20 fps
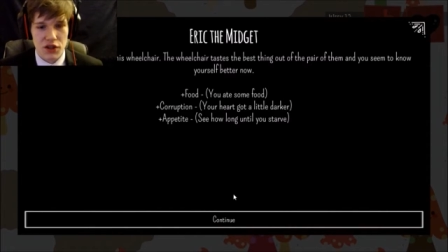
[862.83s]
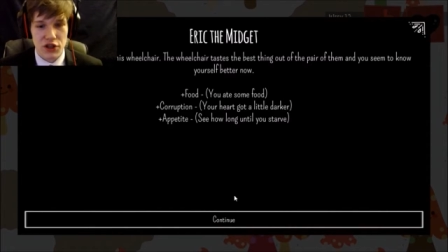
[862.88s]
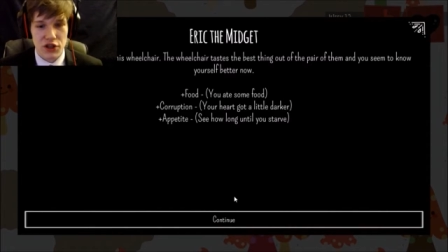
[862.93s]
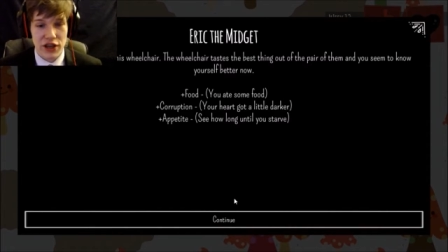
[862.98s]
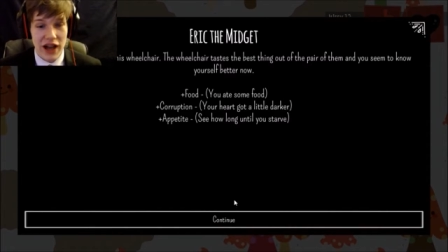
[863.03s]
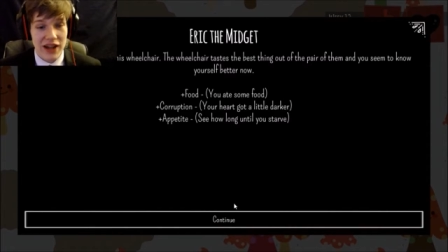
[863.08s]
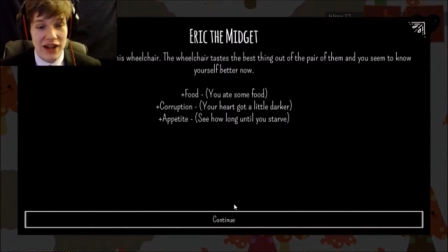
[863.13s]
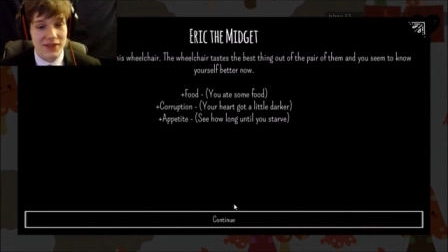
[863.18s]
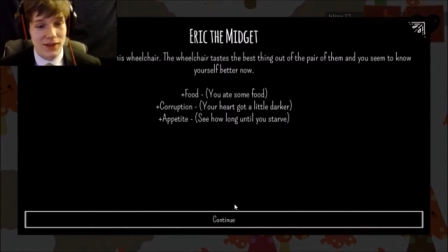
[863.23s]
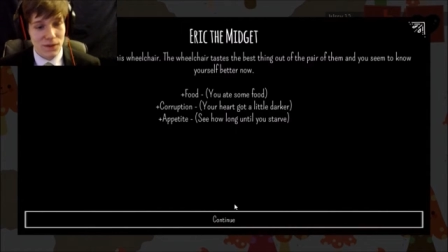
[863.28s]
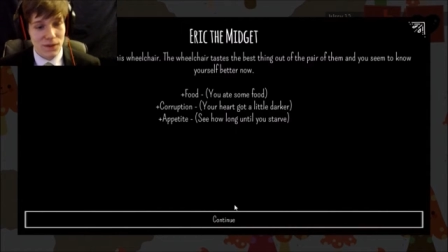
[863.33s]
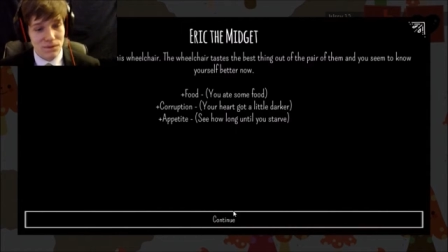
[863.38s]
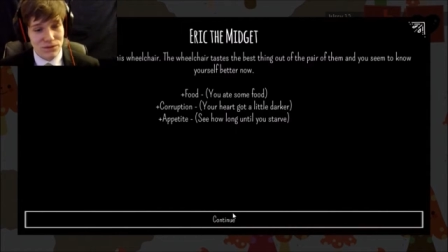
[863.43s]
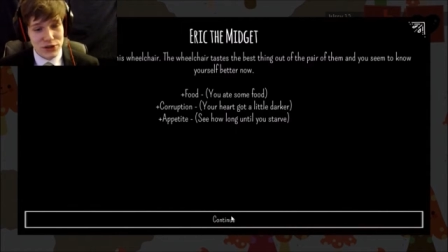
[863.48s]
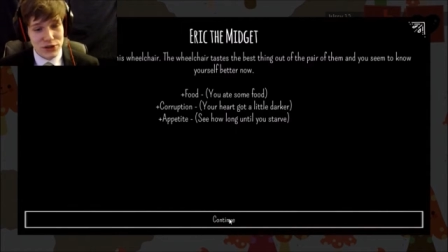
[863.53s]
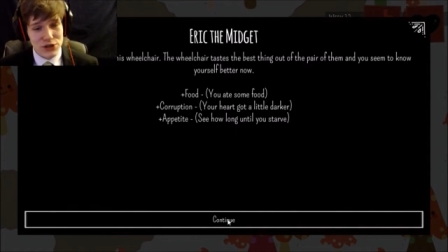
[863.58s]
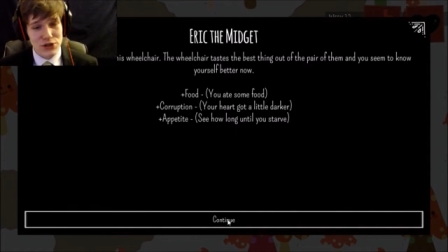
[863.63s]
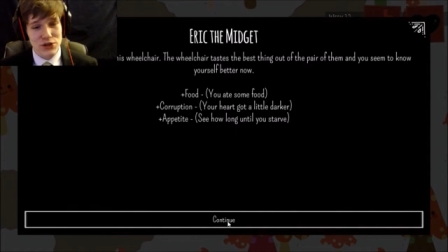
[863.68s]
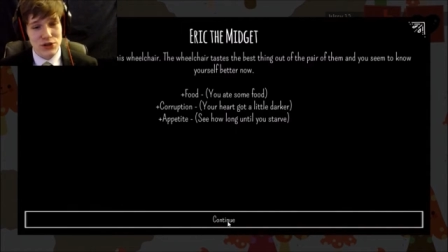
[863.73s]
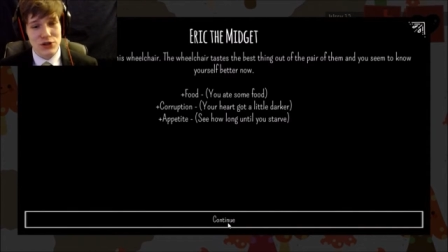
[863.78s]
You got some
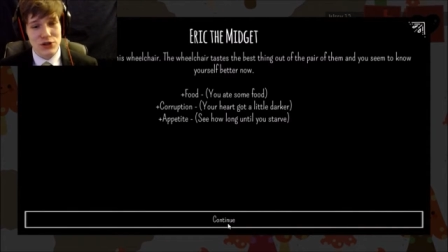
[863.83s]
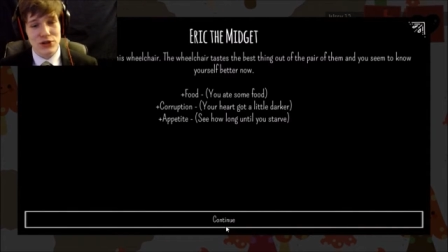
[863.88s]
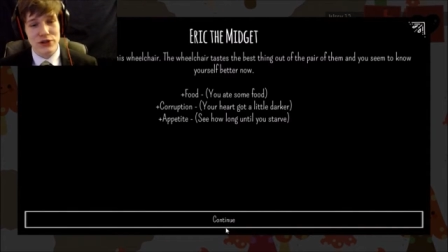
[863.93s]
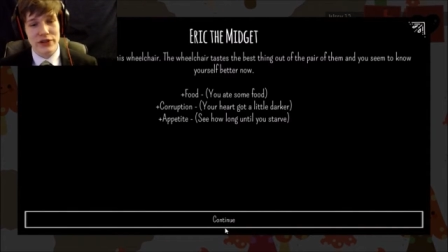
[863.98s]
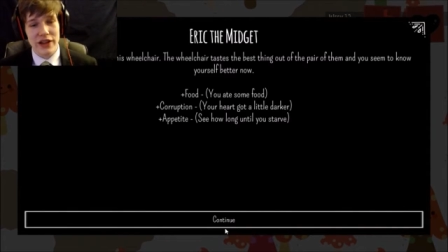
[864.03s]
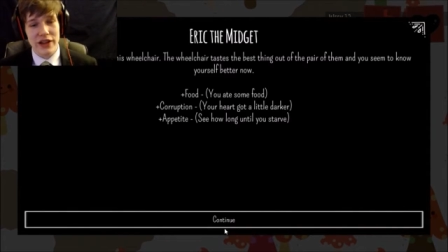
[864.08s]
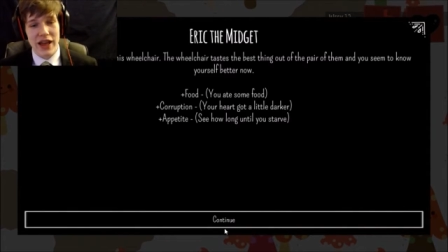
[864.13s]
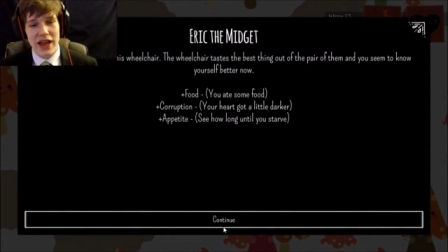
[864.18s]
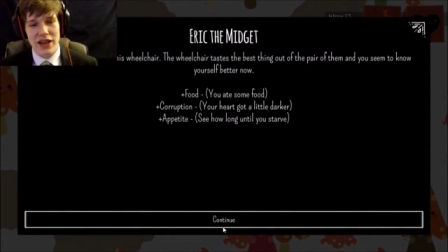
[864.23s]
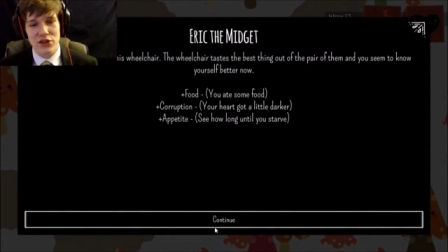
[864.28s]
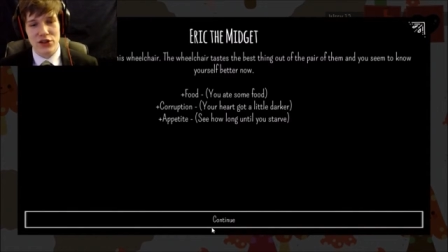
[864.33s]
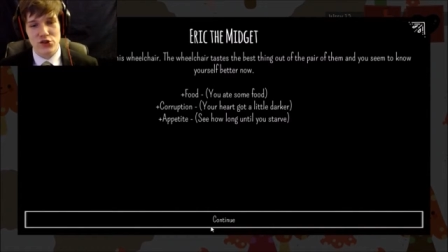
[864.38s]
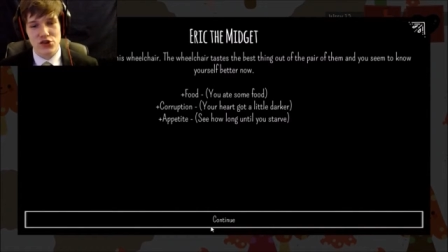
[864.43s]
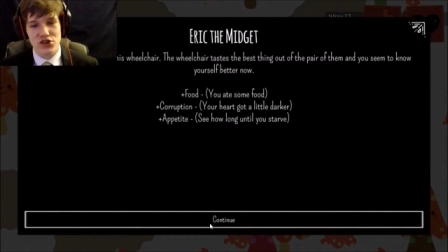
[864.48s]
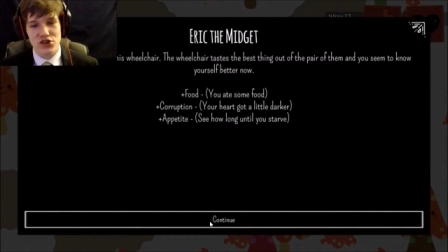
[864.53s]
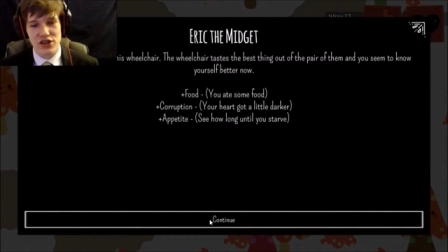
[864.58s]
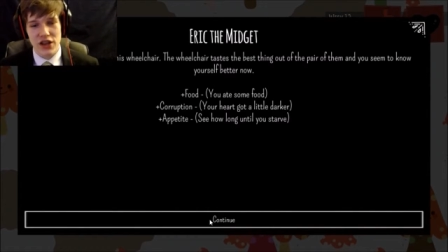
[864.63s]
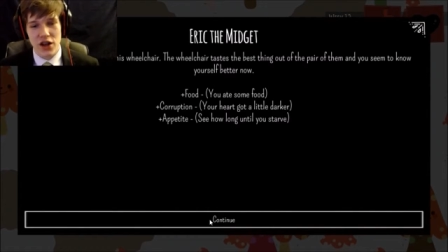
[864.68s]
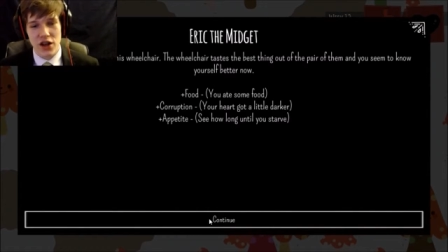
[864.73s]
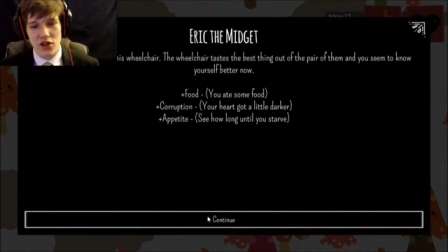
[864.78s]
food, and you
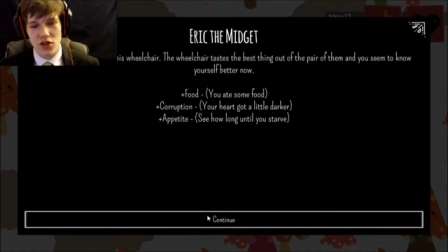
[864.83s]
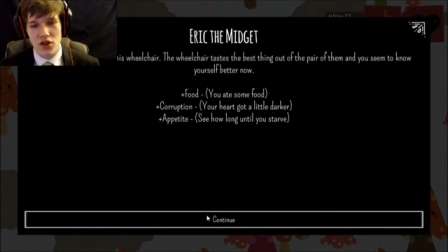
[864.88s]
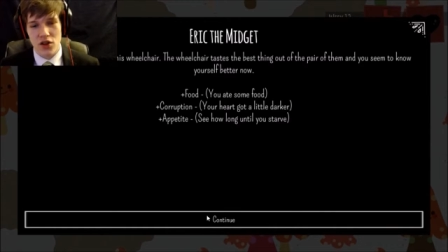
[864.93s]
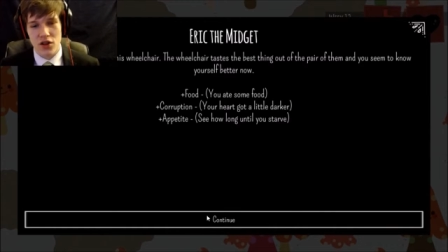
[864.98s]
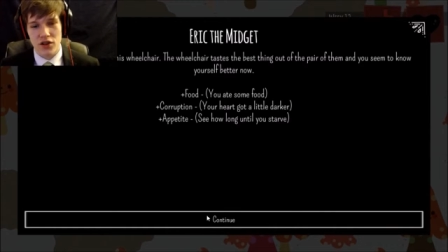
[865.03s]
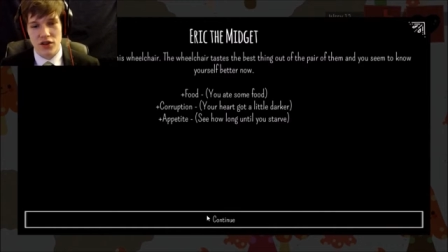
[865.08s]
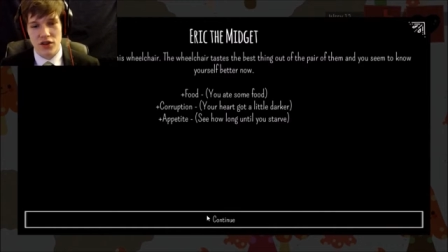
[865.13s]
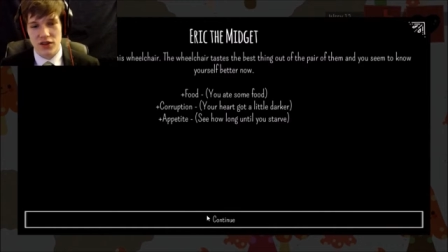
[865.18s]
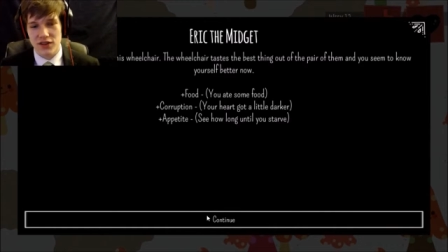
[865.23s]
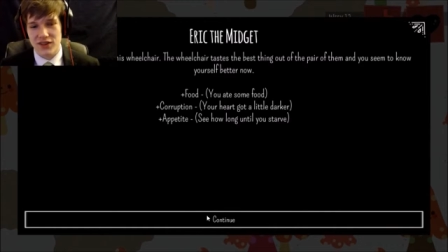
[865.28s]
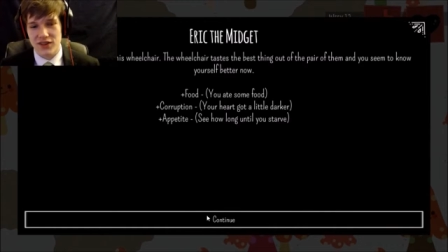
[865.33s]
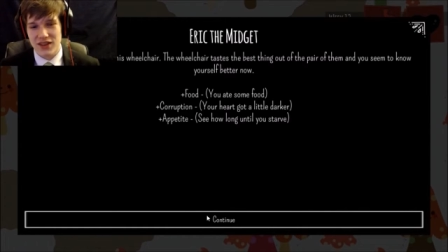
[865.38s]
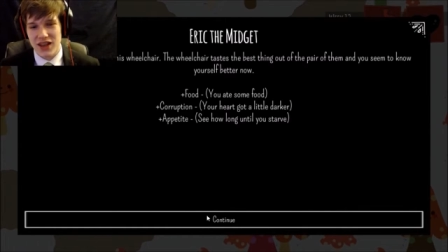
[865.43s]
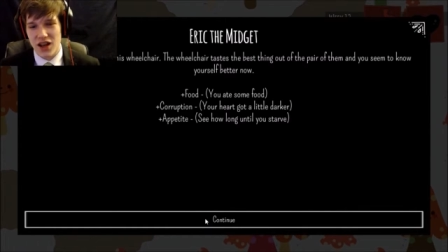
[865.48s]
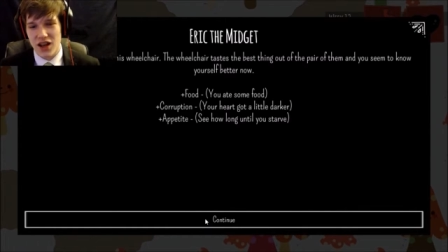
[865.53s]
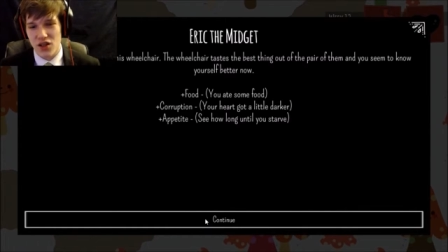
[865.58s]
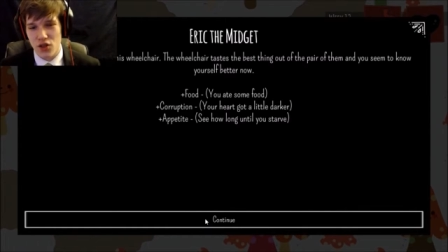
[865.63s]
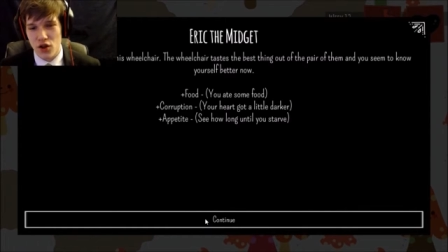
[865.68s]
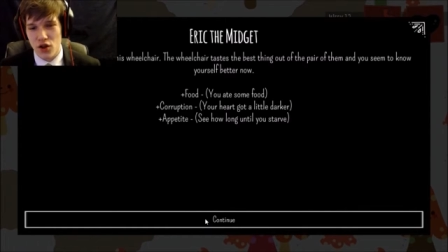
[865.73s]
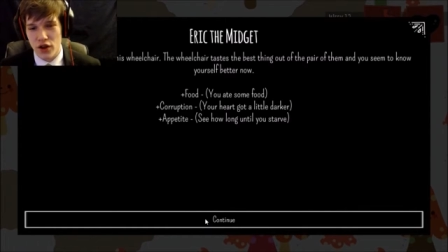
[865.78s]
see how long see
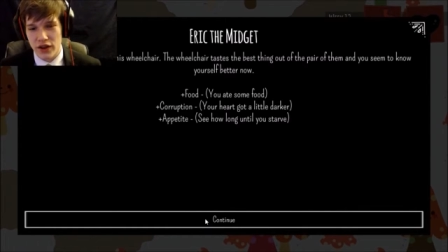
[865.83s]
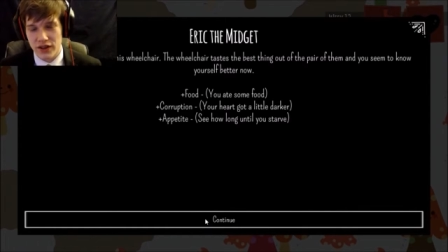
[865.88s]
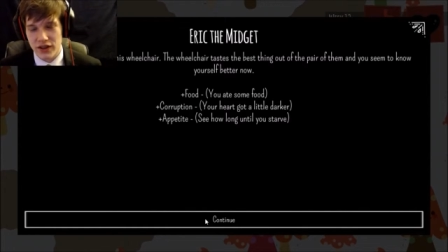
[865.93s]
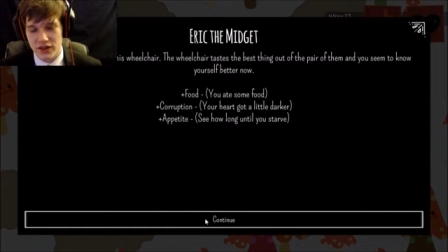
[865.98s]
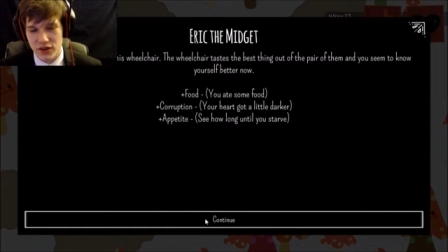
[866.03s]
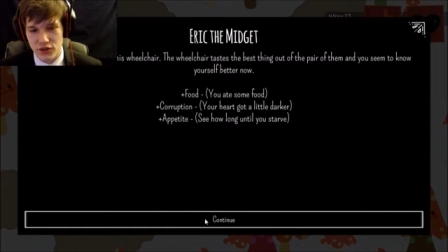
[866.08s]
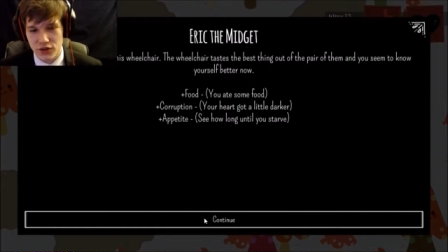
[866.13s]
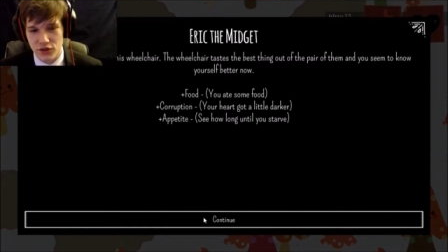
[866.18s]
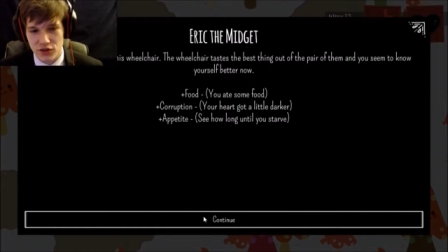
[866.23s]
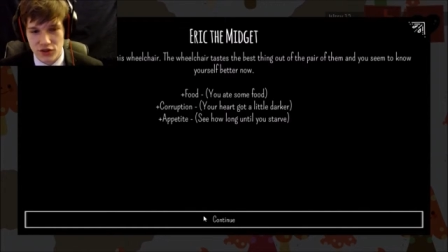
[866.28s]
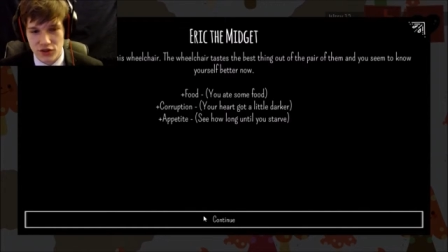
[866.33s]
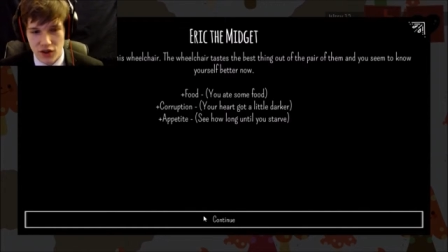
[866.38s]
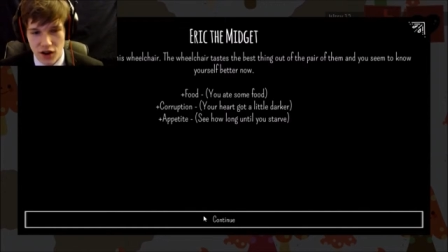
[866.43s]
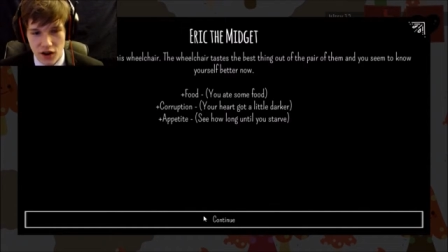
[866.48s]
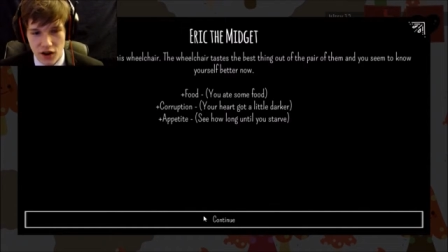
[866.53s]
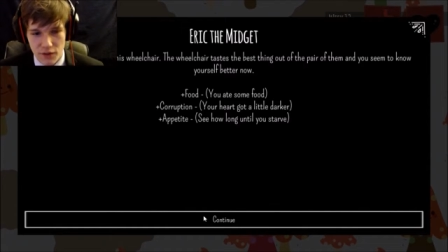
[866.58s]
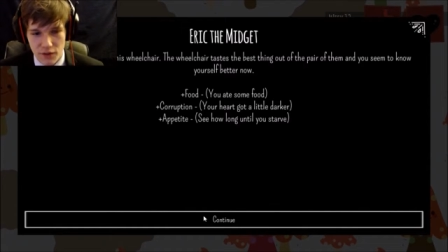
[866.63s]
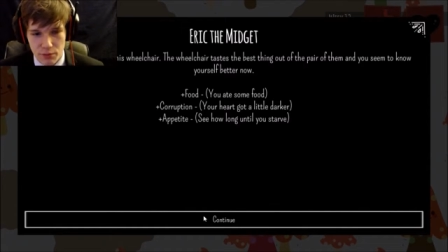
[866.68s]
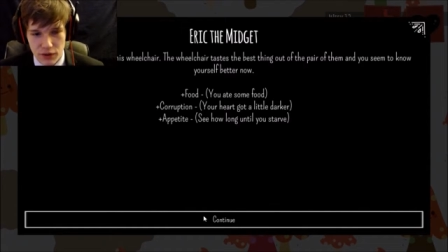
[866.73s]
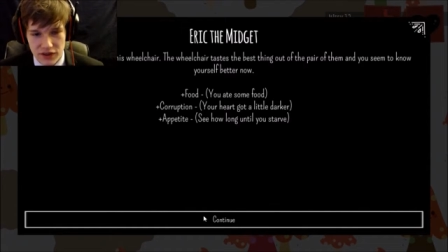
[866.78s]
how long until you starve.